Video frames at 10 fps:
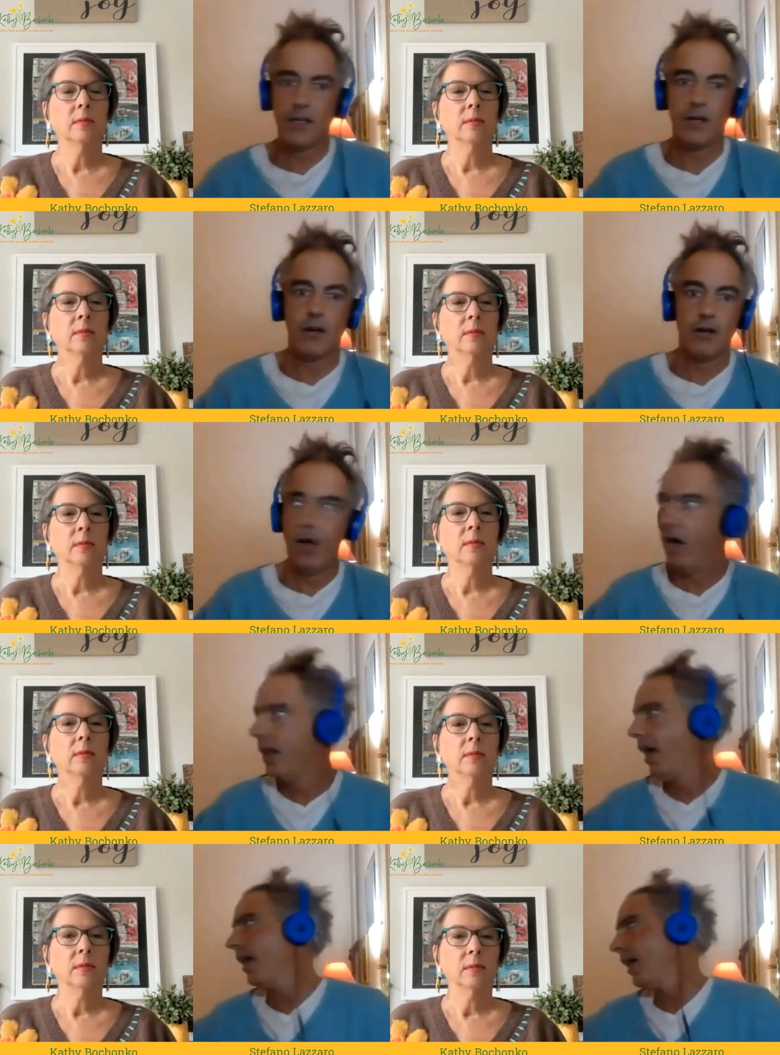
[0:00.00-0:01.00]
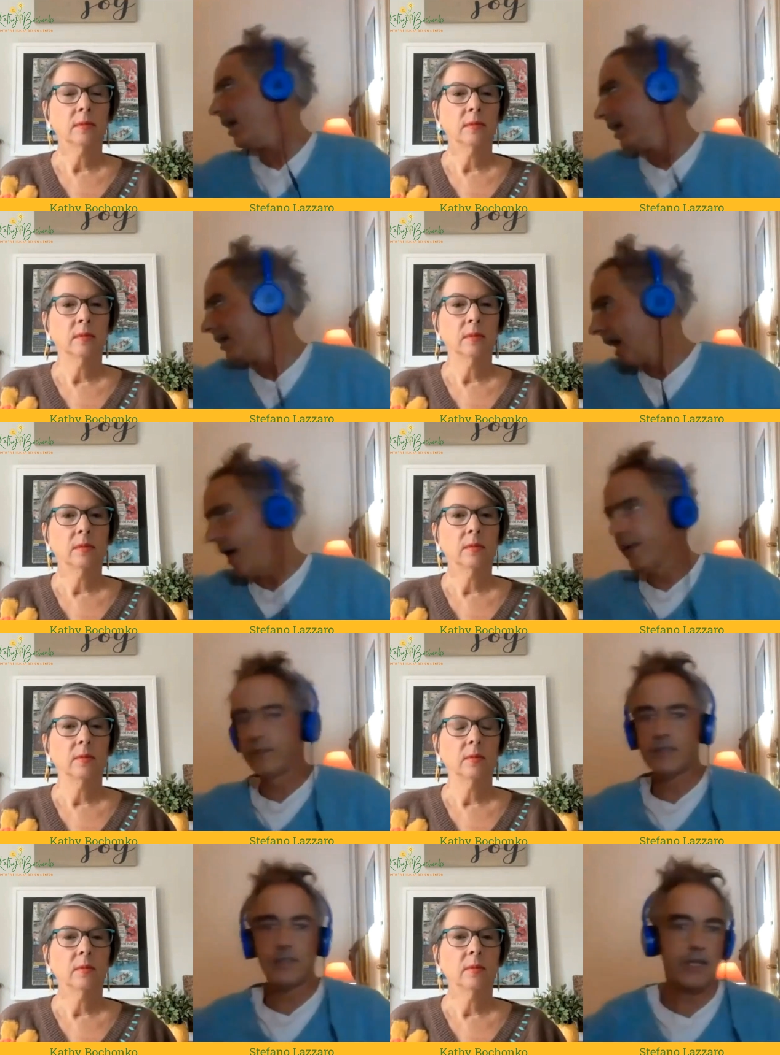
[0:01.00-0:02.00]
Speaker 1: You know, oh, oh,
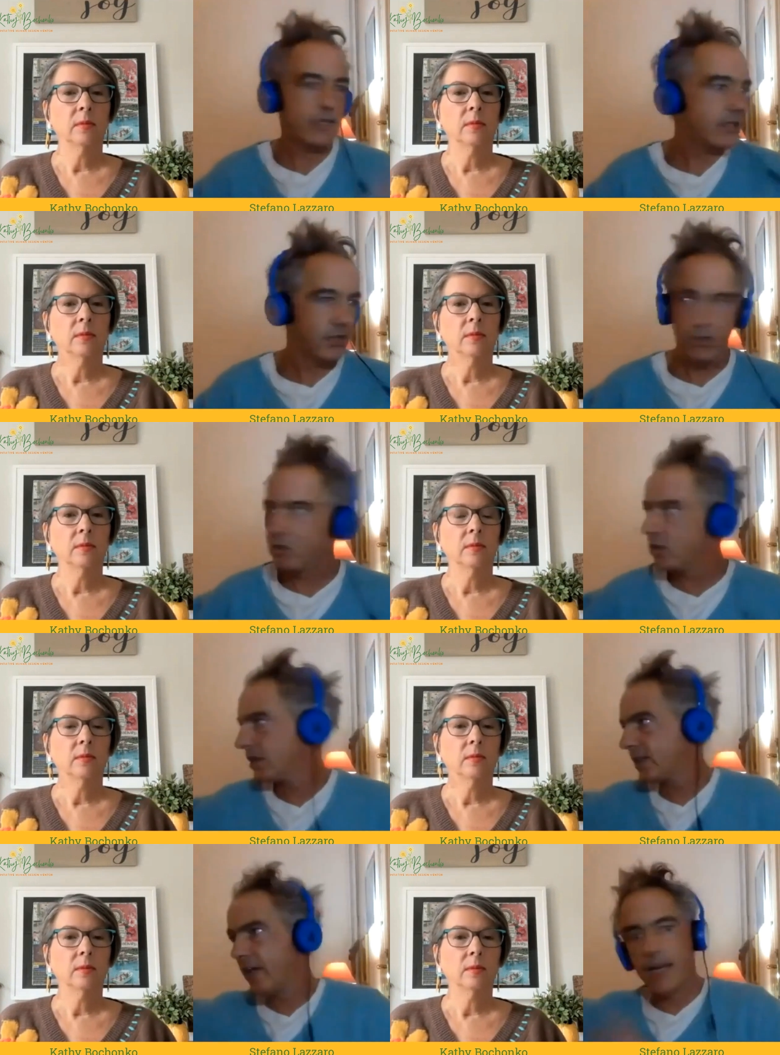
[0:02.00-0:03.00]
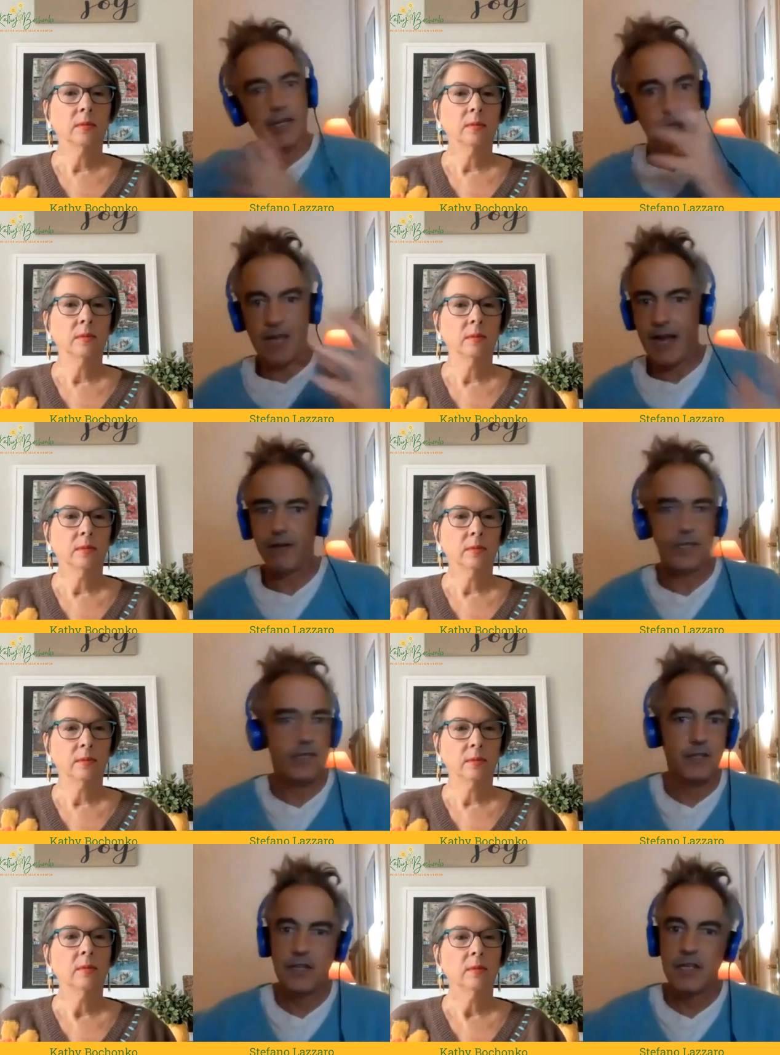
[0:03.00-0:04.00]
nice, and you know, just getting carried
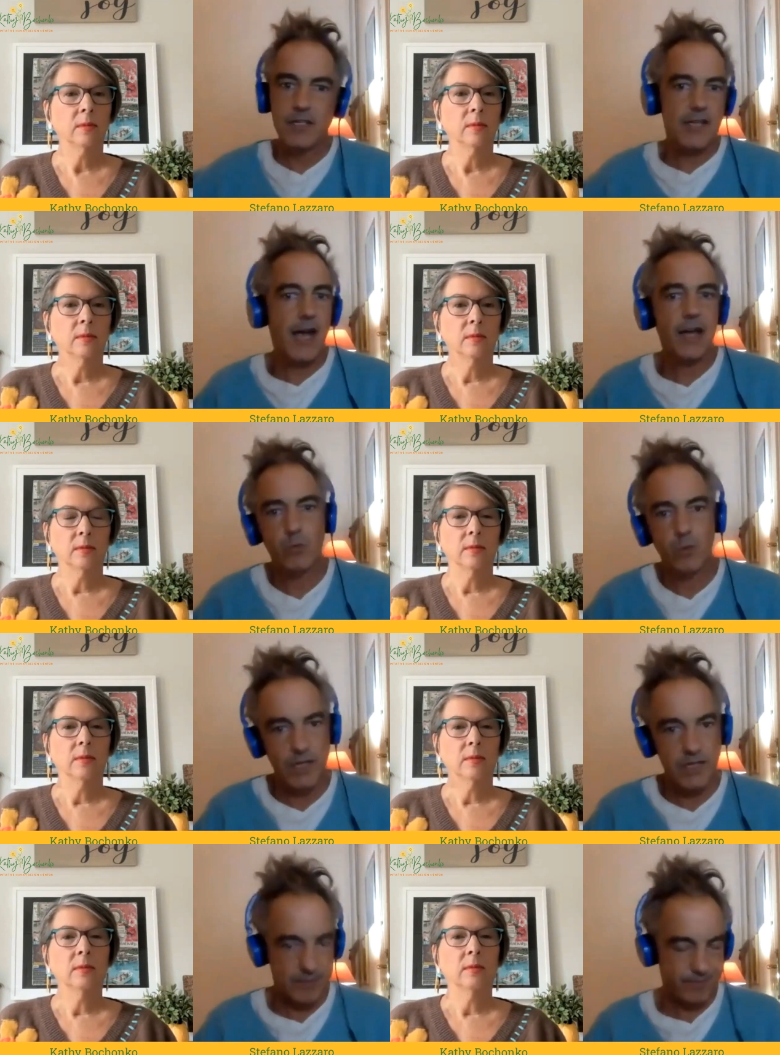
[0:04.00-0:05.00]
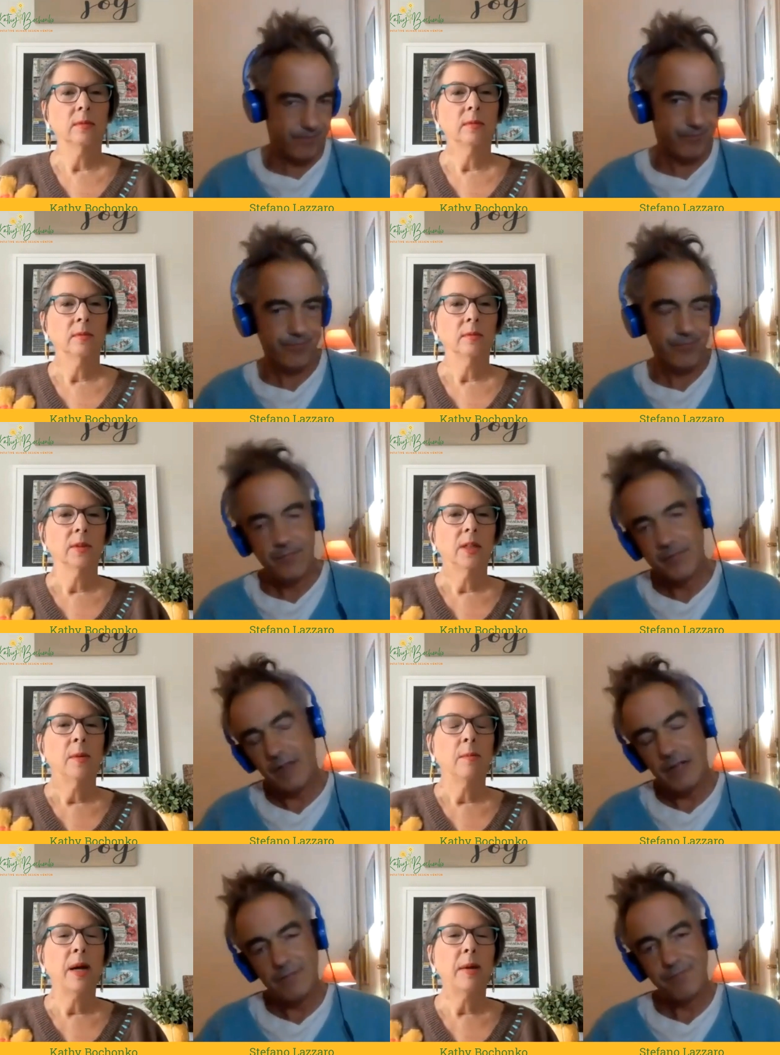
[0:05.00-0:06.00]
sideways.
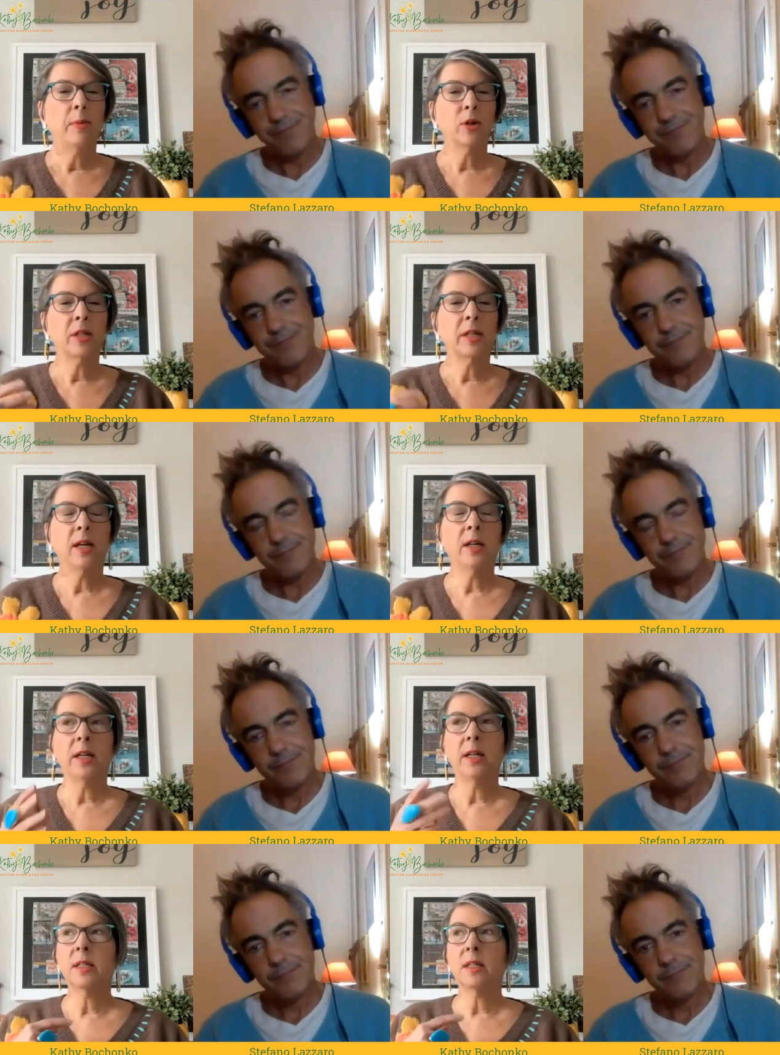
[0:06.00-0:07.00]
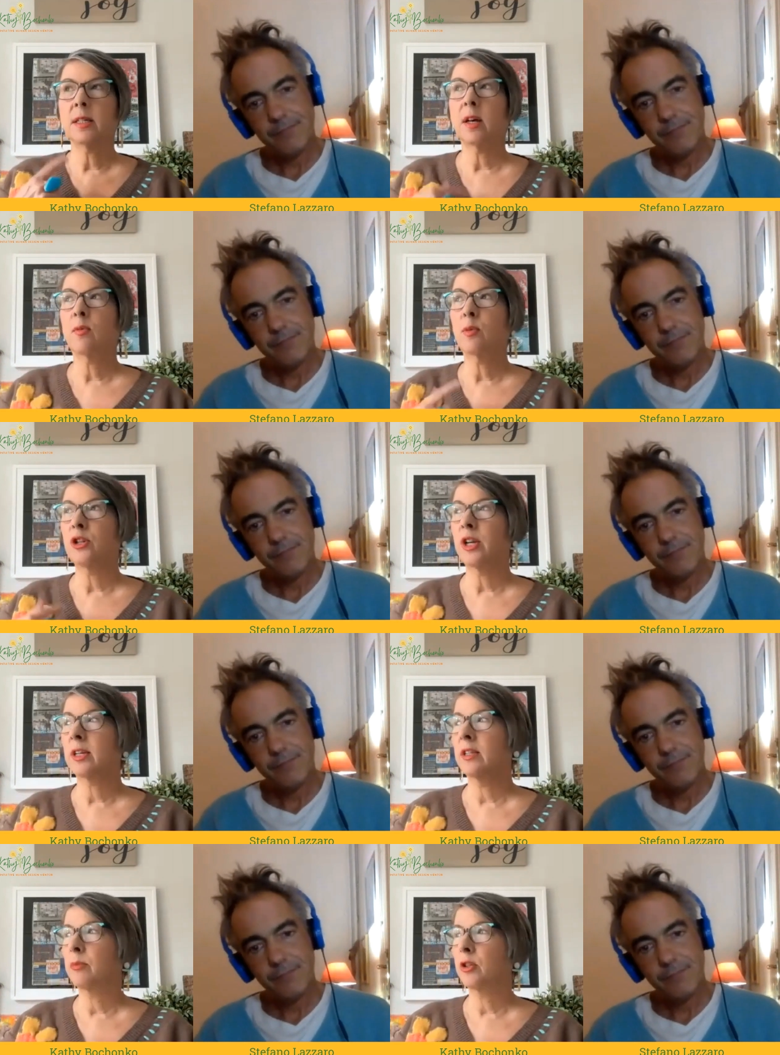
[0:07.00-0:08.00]
Speaker 2: My personality is a
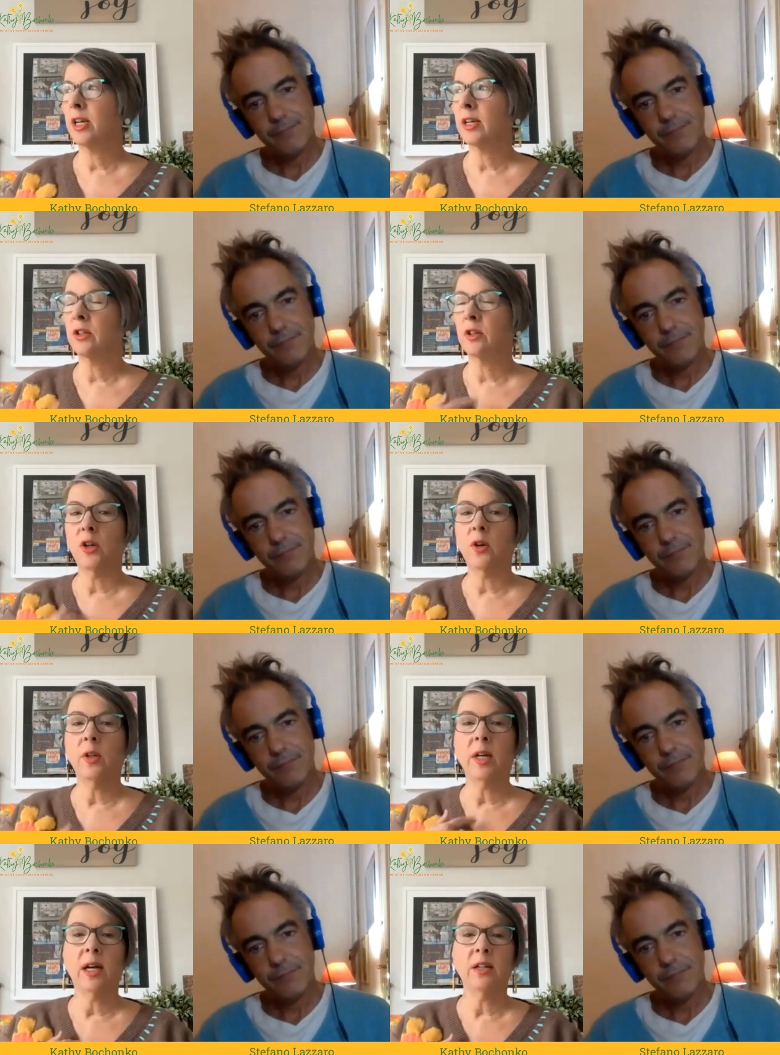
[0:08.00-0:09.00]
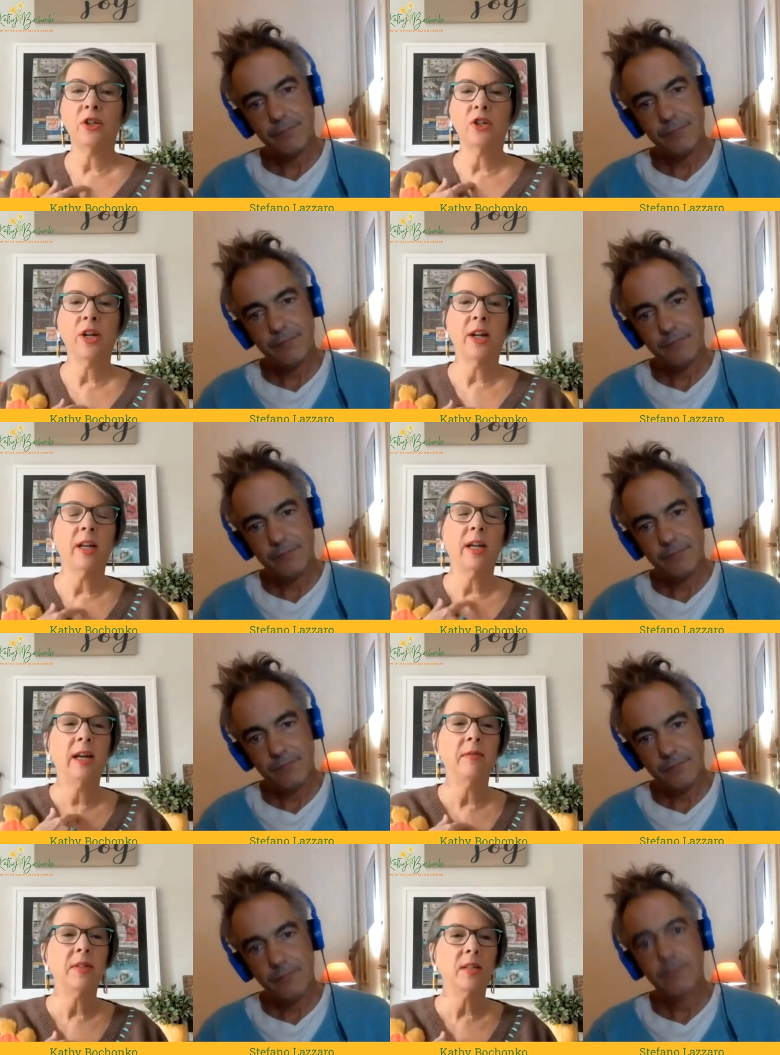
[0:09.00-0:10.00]
self-projected projector. The only conscious channel I
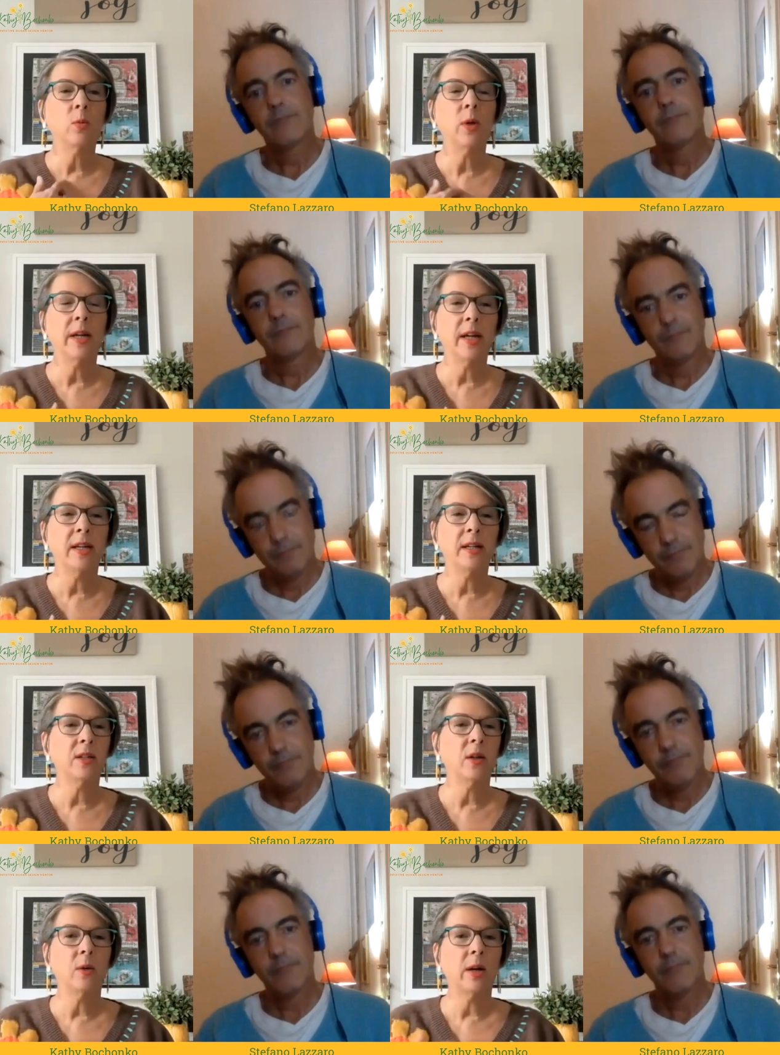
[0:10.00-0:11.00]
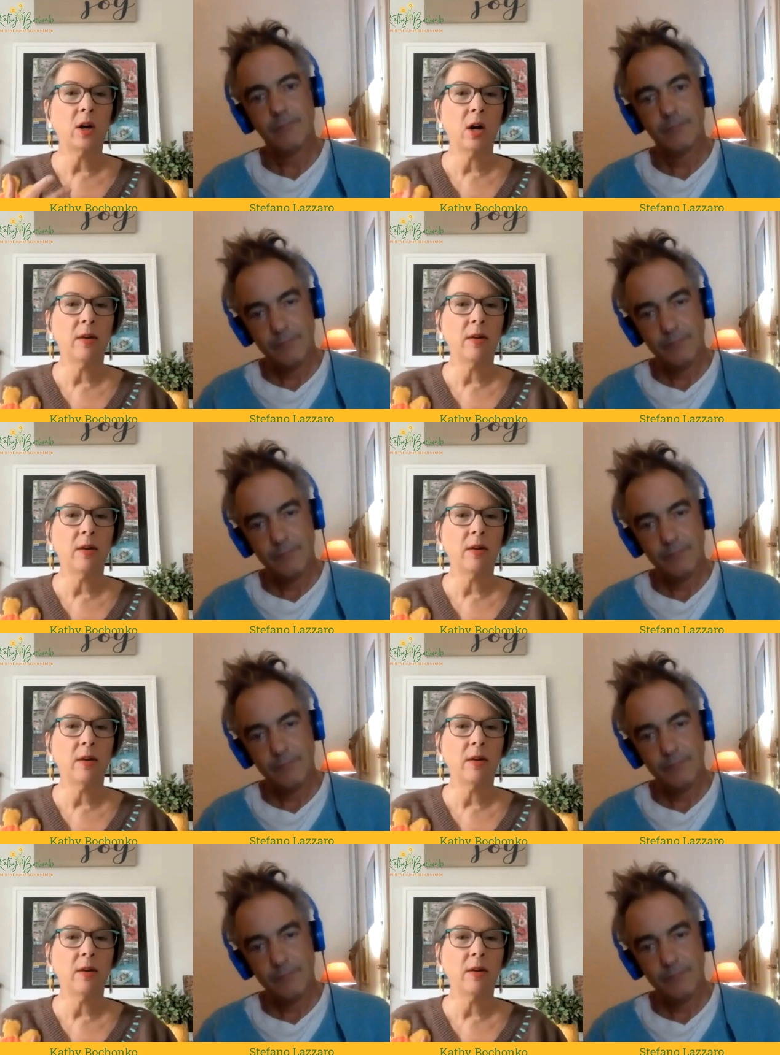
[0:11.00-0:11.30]
have is the one eight, so I